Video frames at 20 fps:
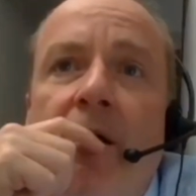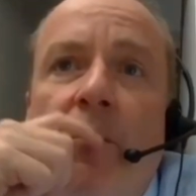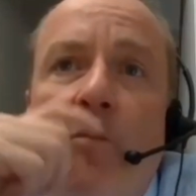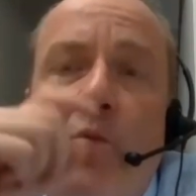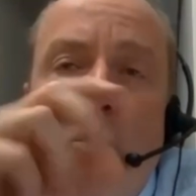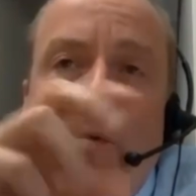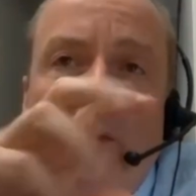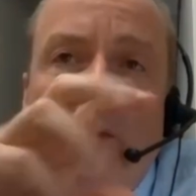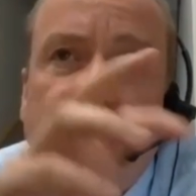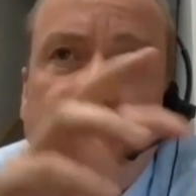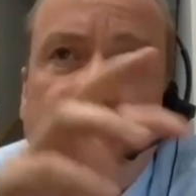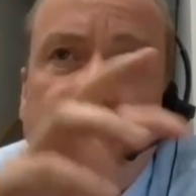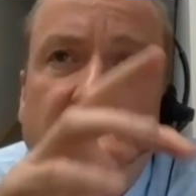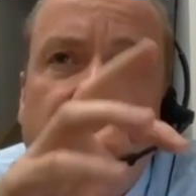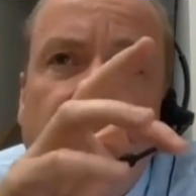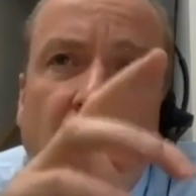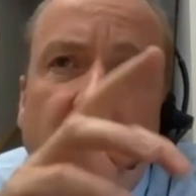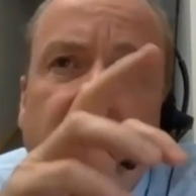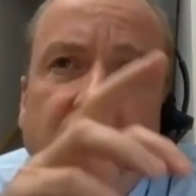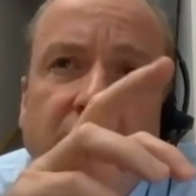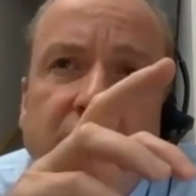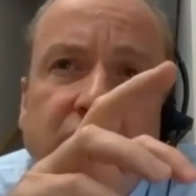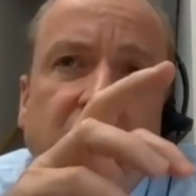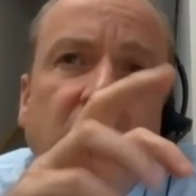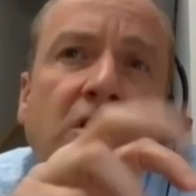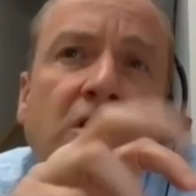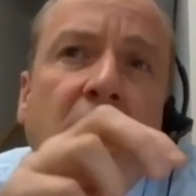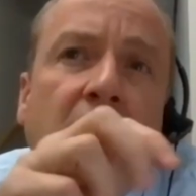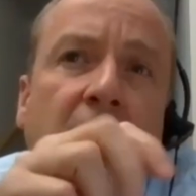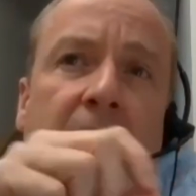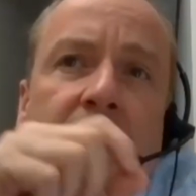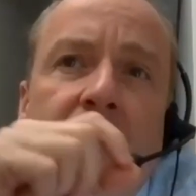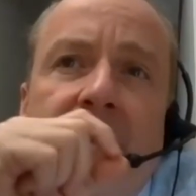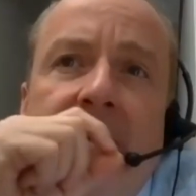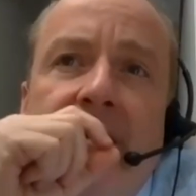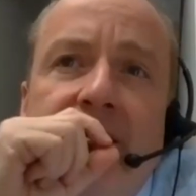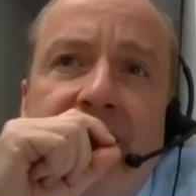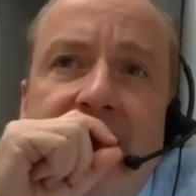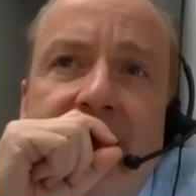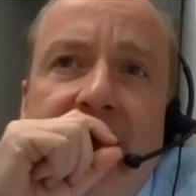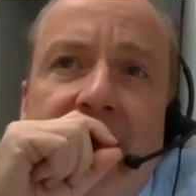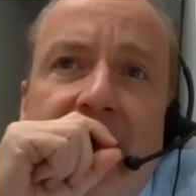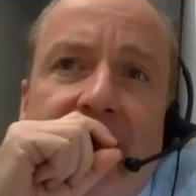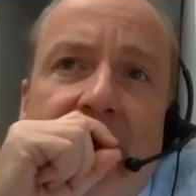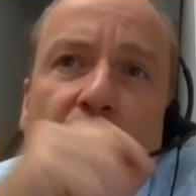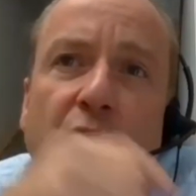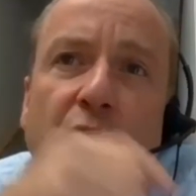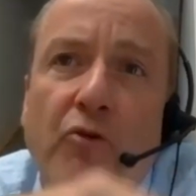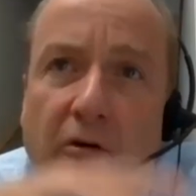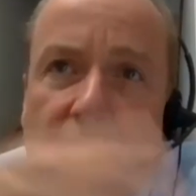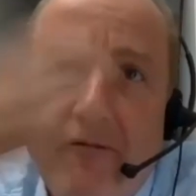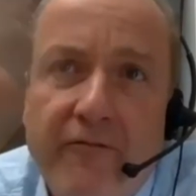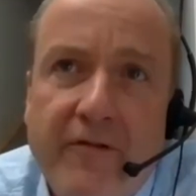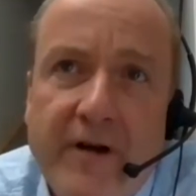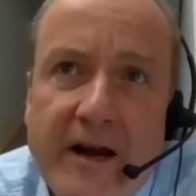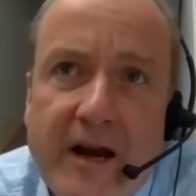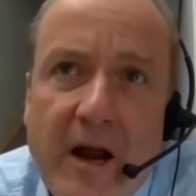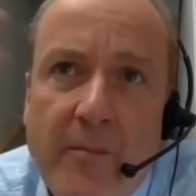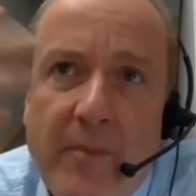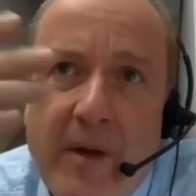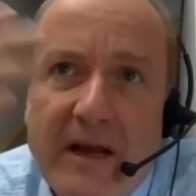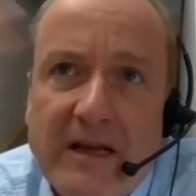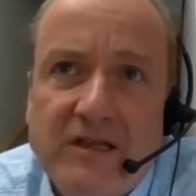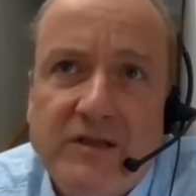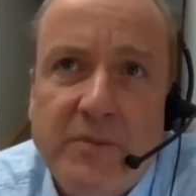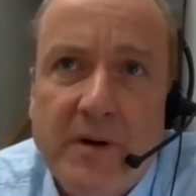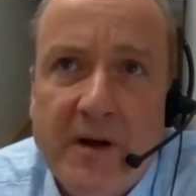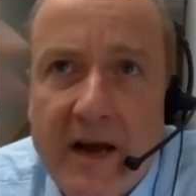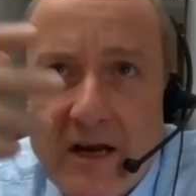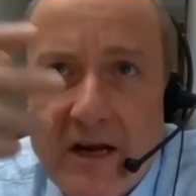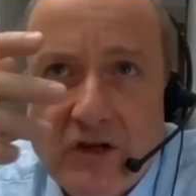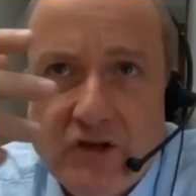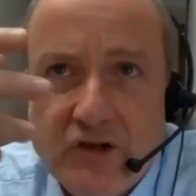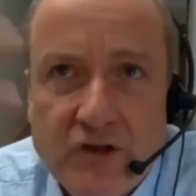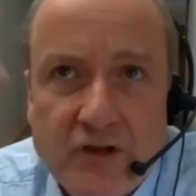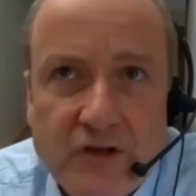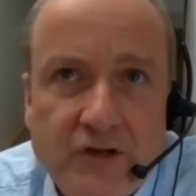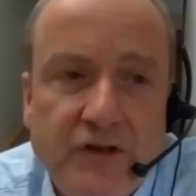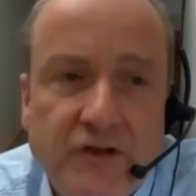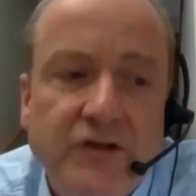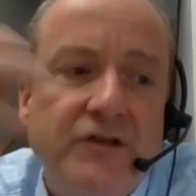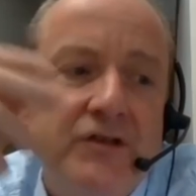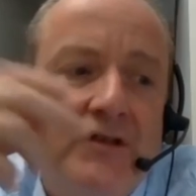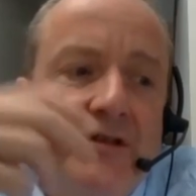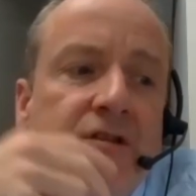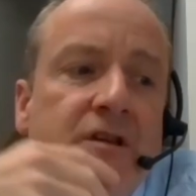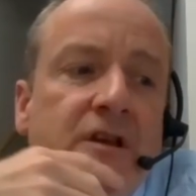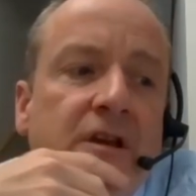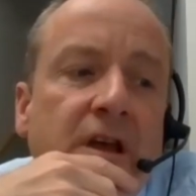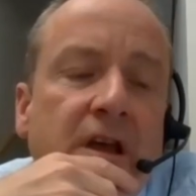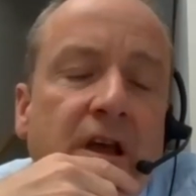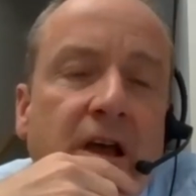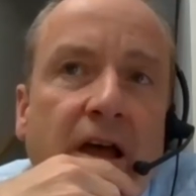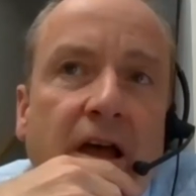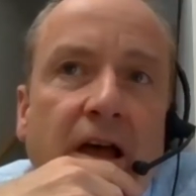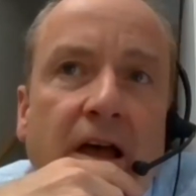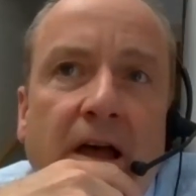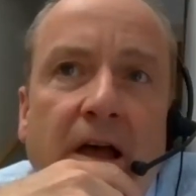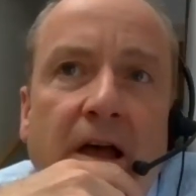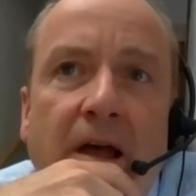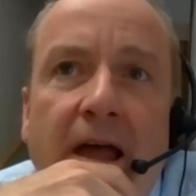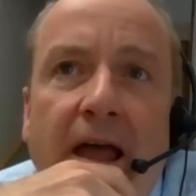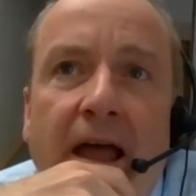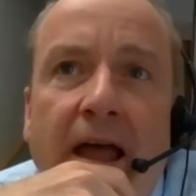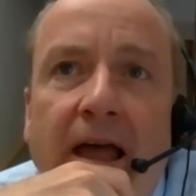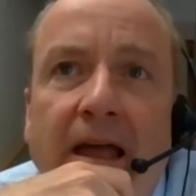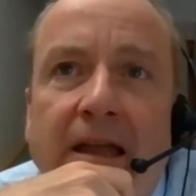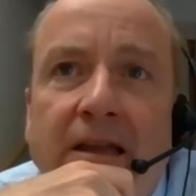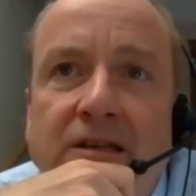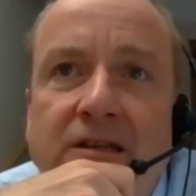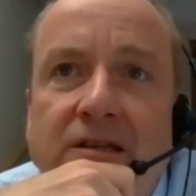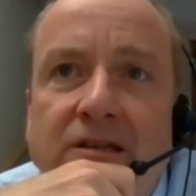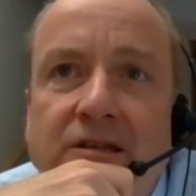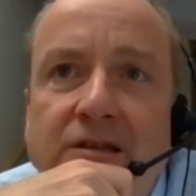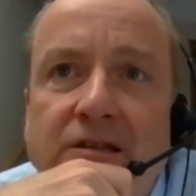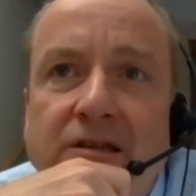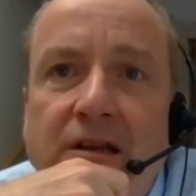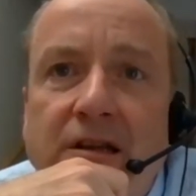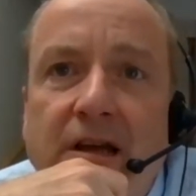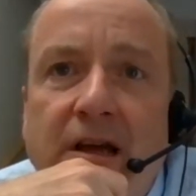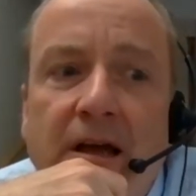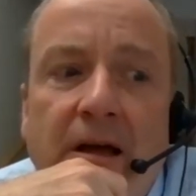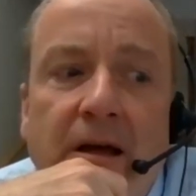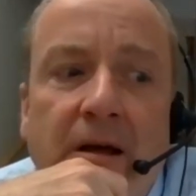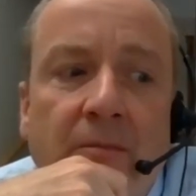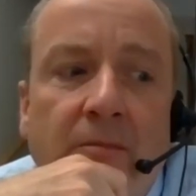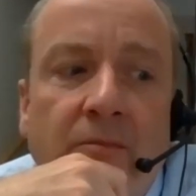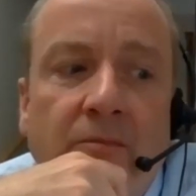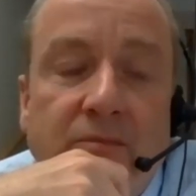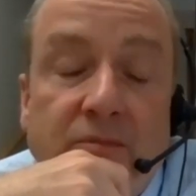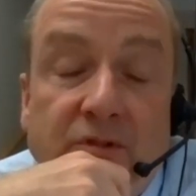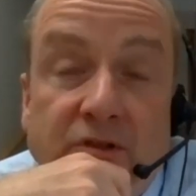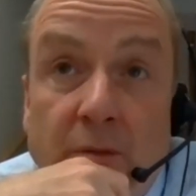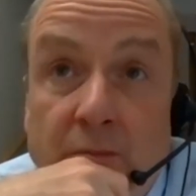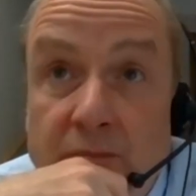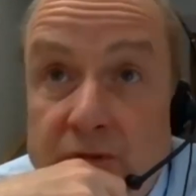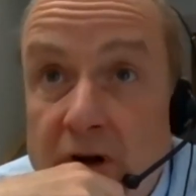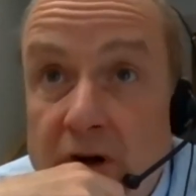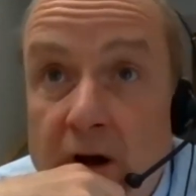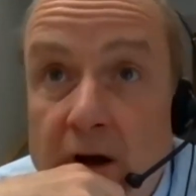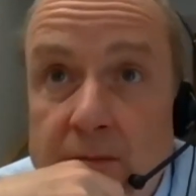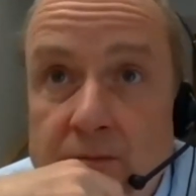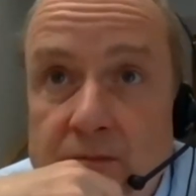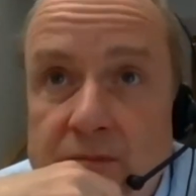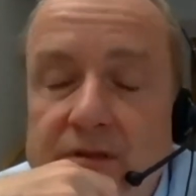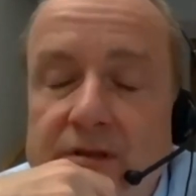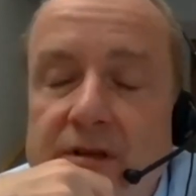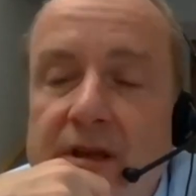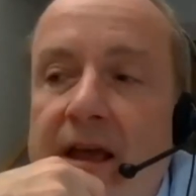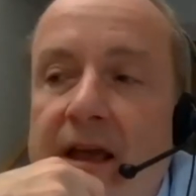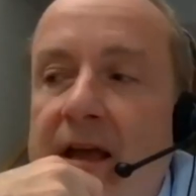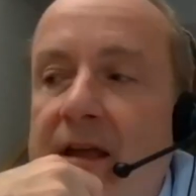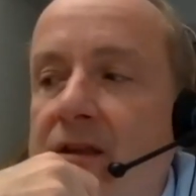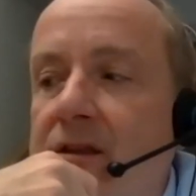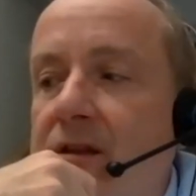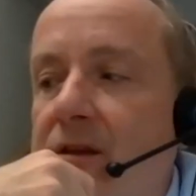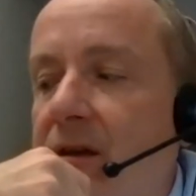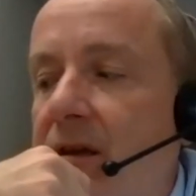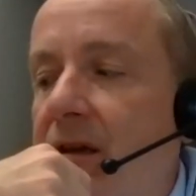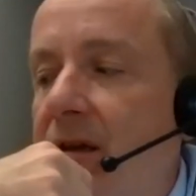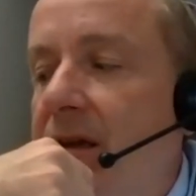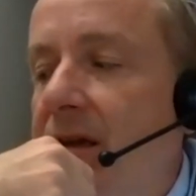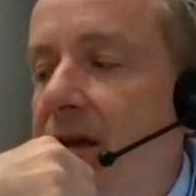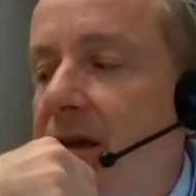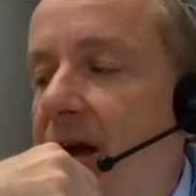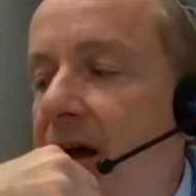What was going on at the time is that they were offering up explanations, and sometimes, and the